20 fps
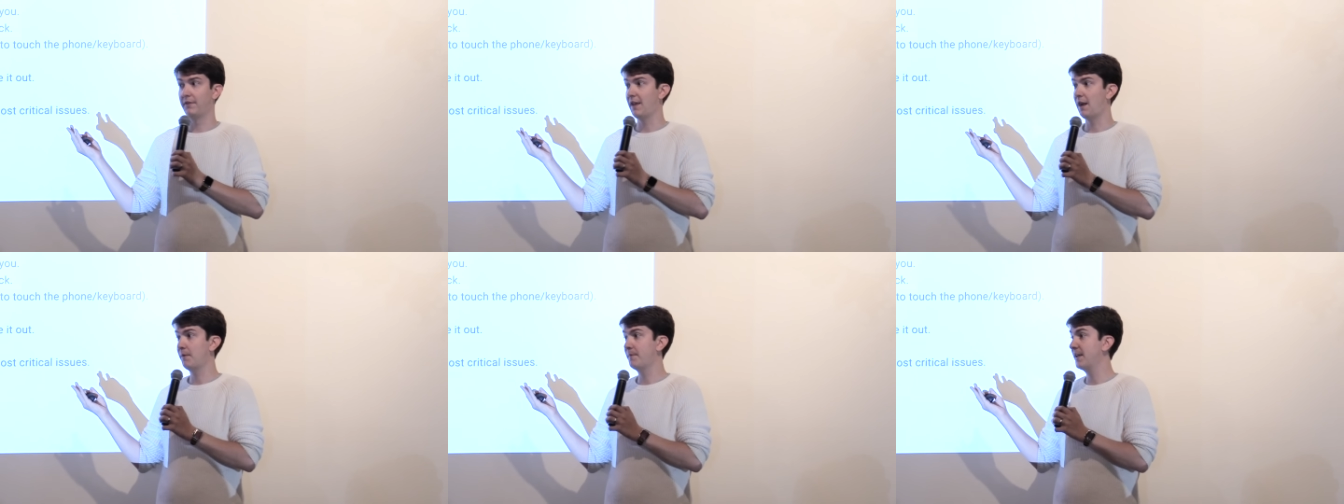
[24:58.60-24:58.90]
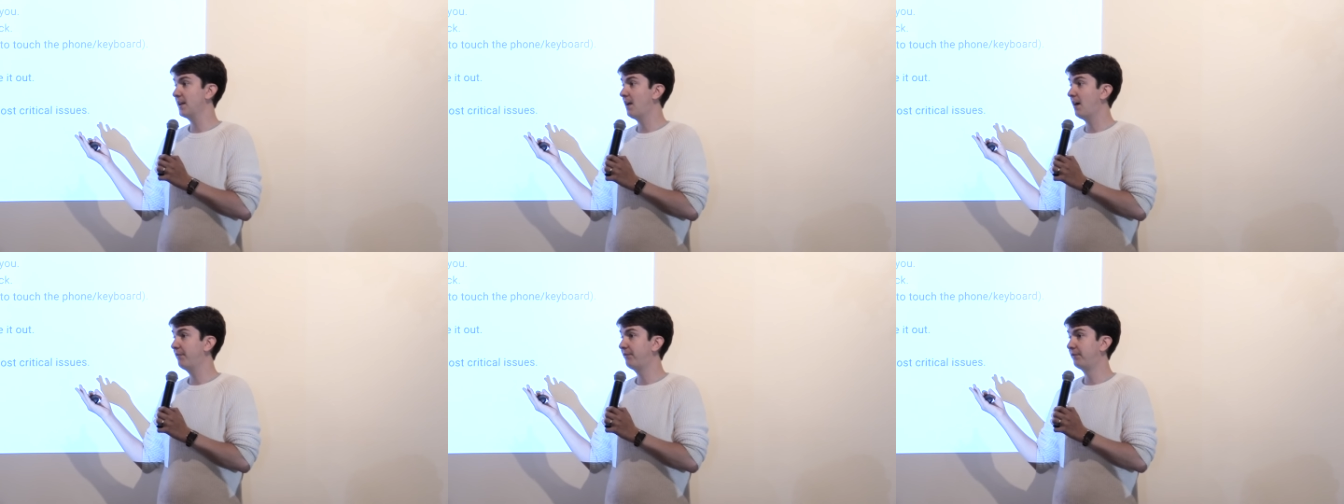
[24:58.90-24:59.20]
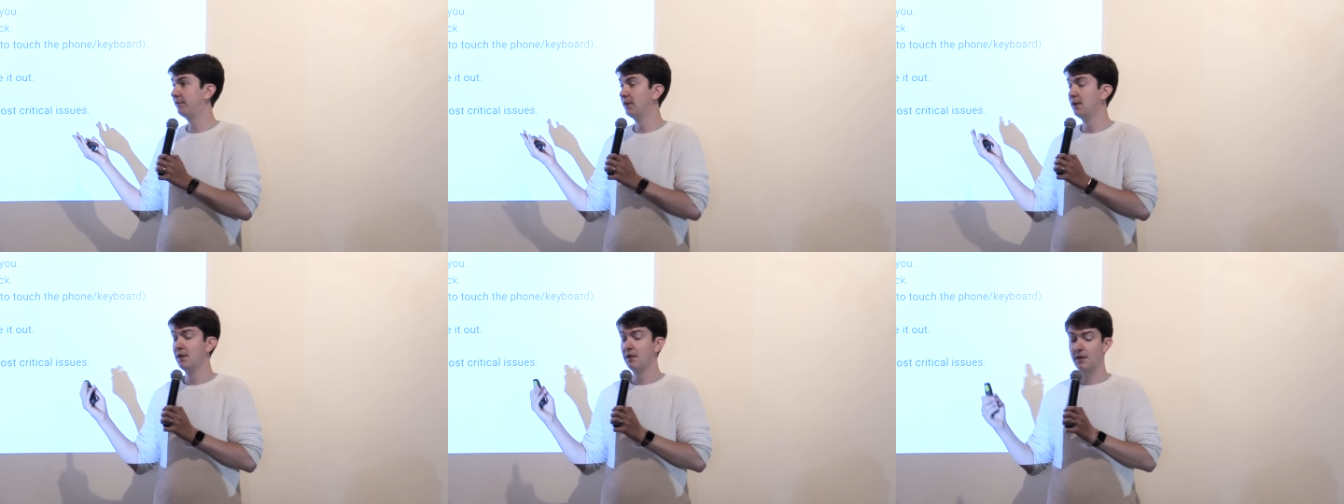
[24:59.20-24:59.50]
That'll be
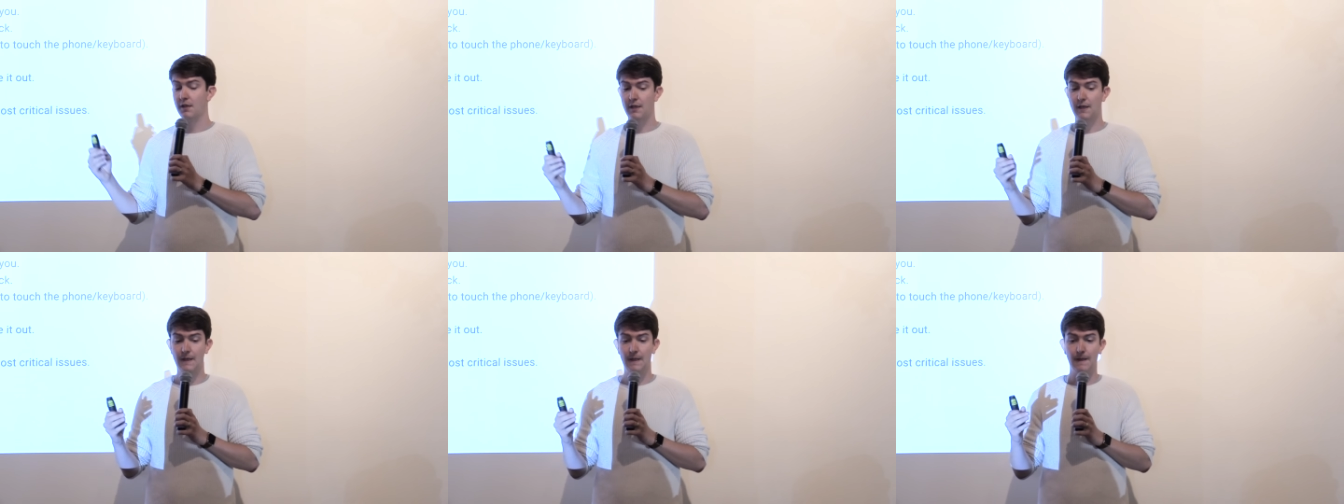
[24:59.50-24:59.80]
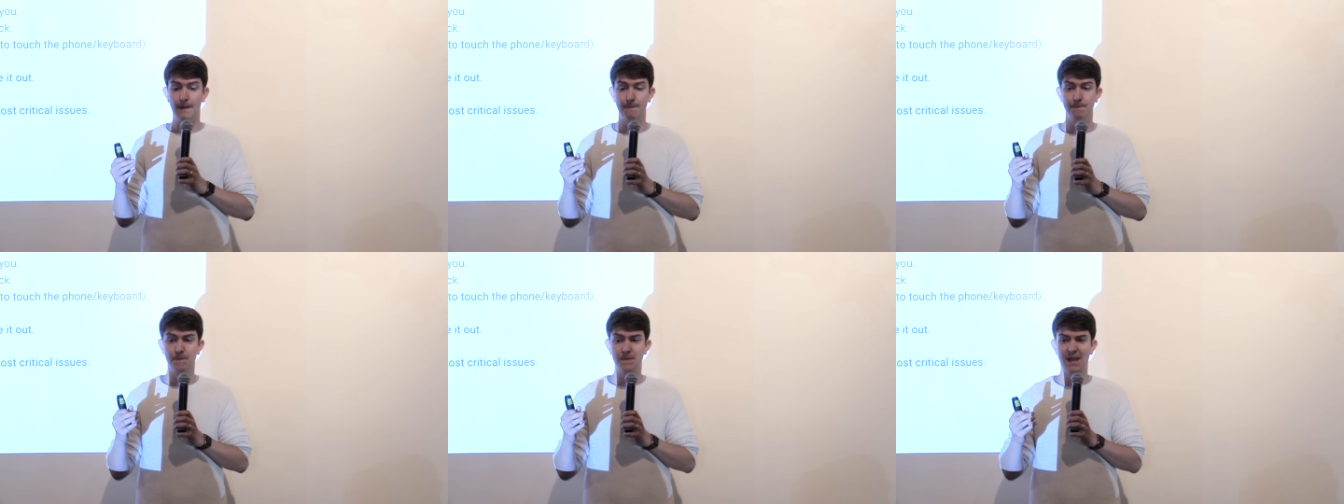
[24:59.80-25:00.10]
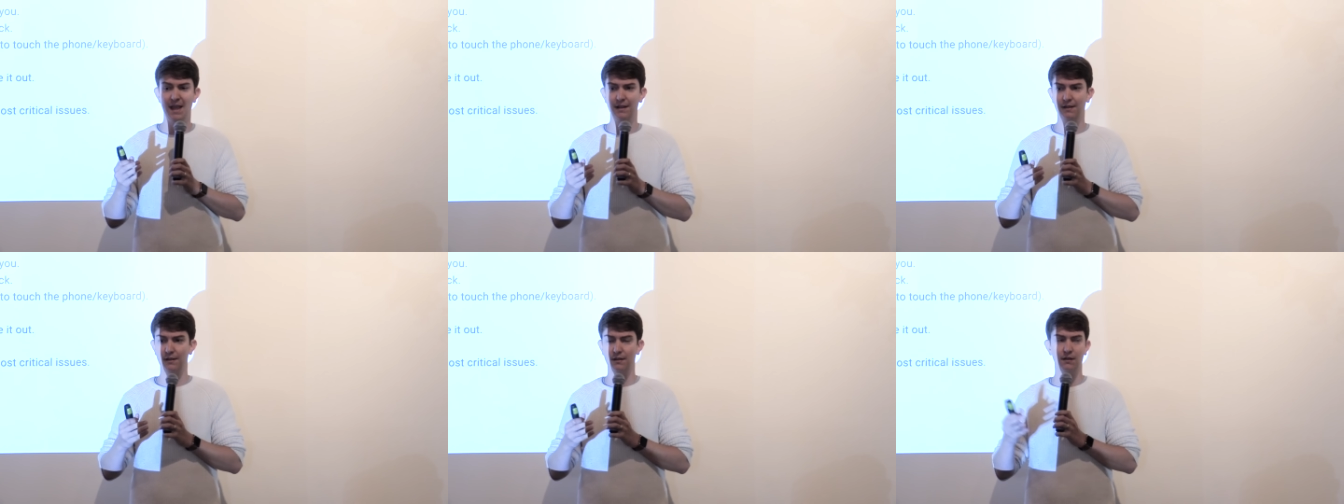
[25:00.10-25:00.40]
enough. And
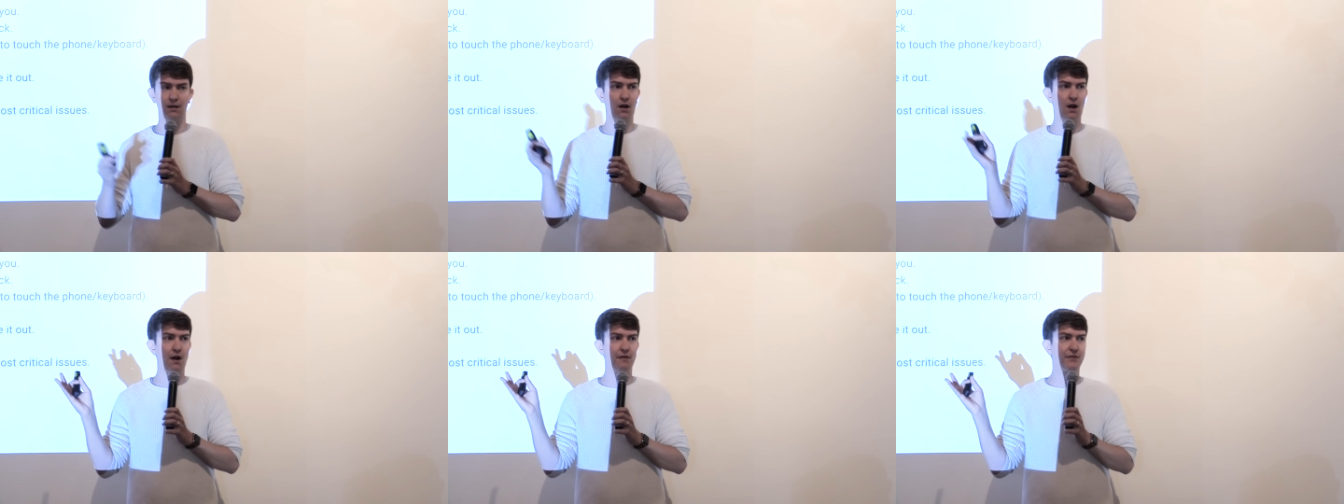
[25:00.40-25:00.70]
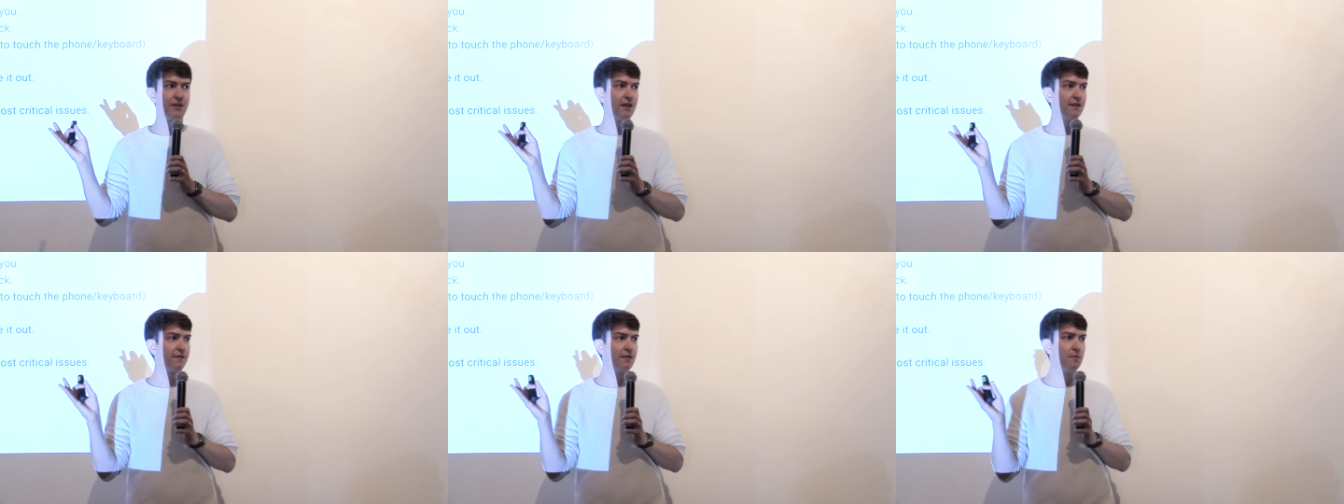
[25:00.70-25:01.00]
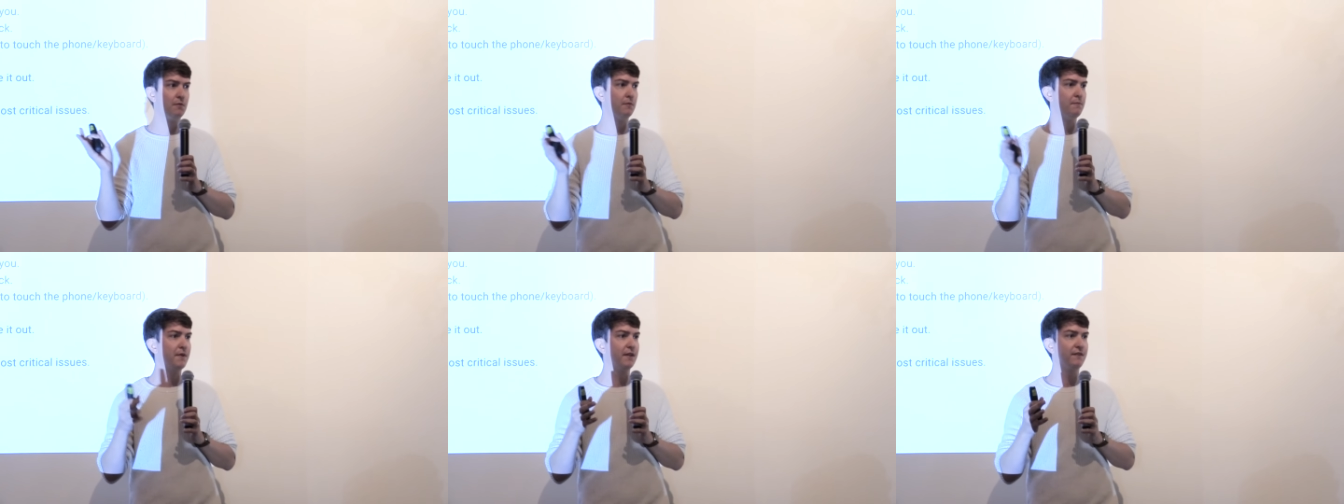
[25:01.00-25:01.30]
in the off case
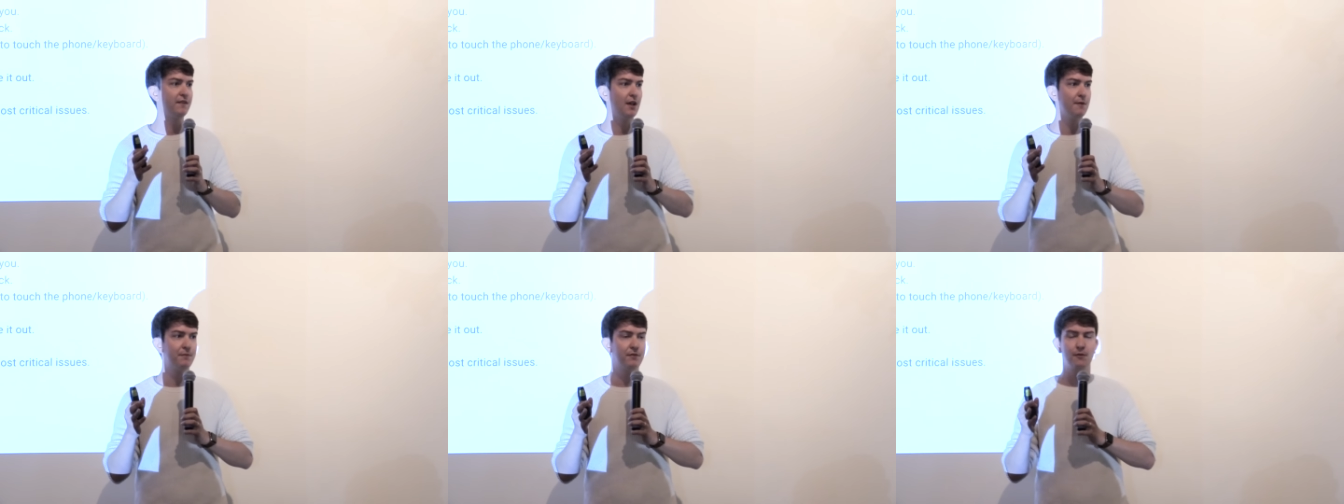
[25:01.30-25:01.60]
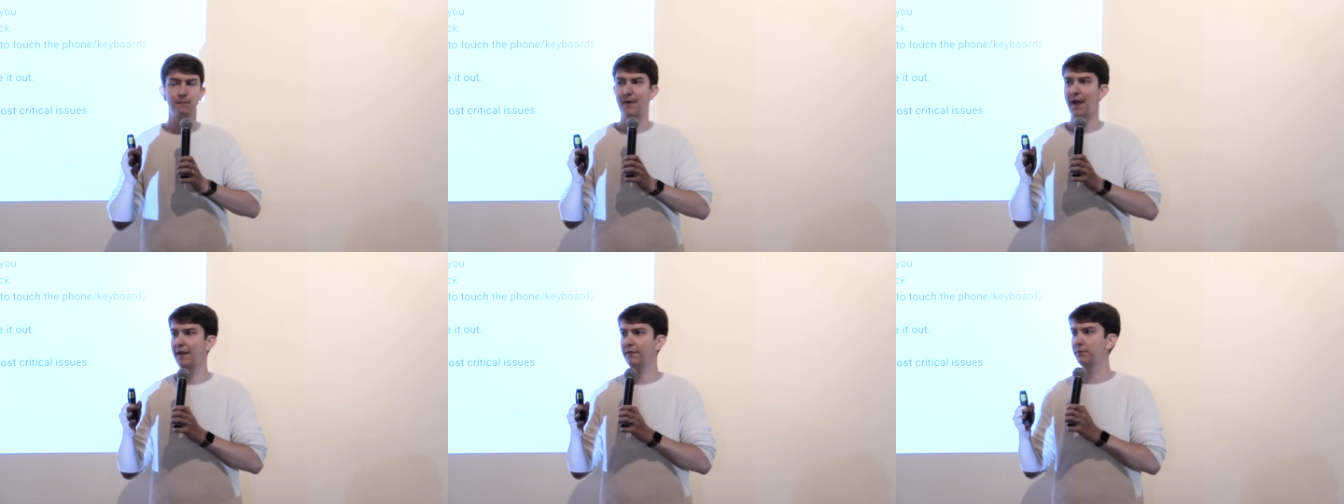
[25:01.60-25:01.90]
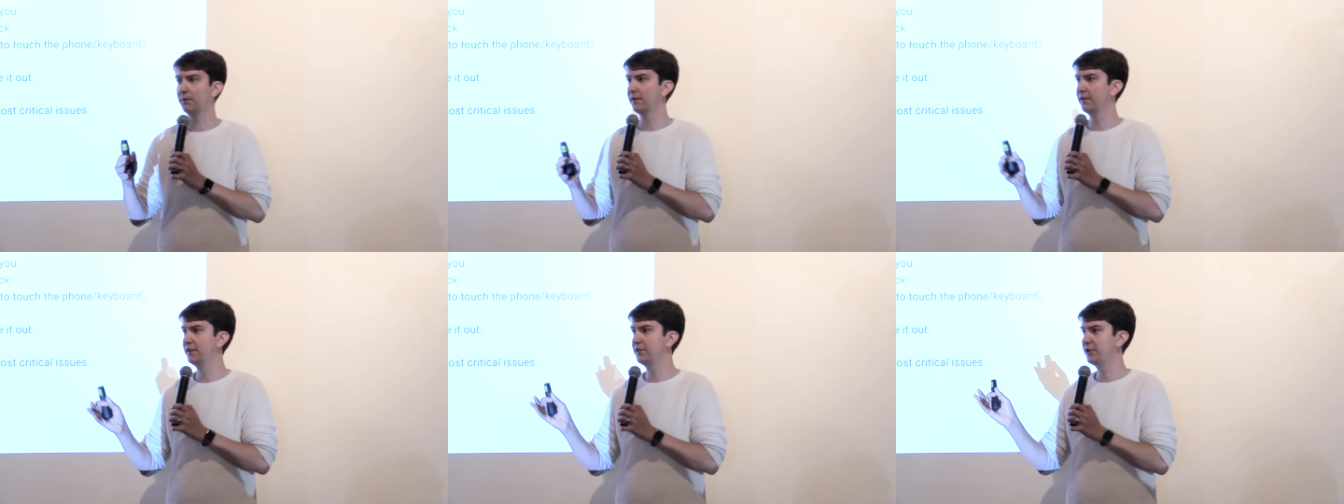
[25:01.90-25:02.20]
someone mistypes their
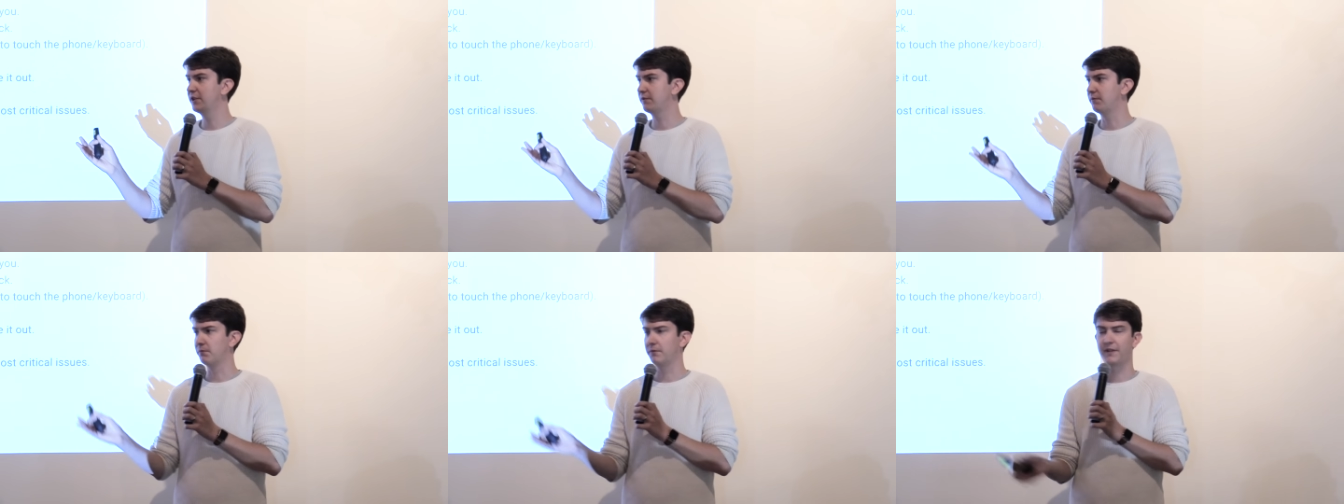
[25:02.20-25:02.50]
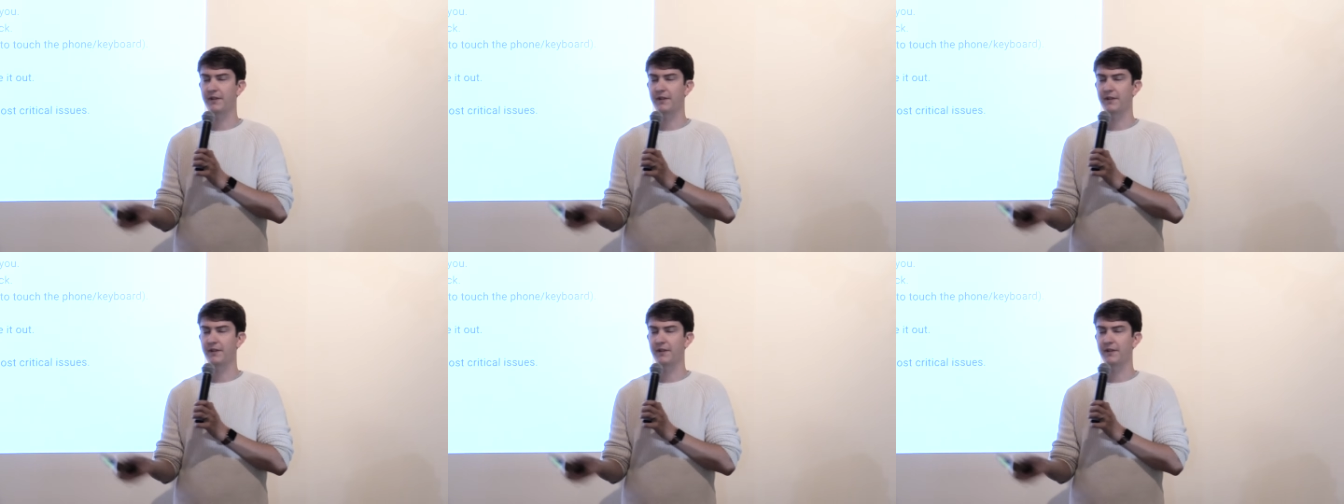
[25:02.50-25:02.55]
password, then just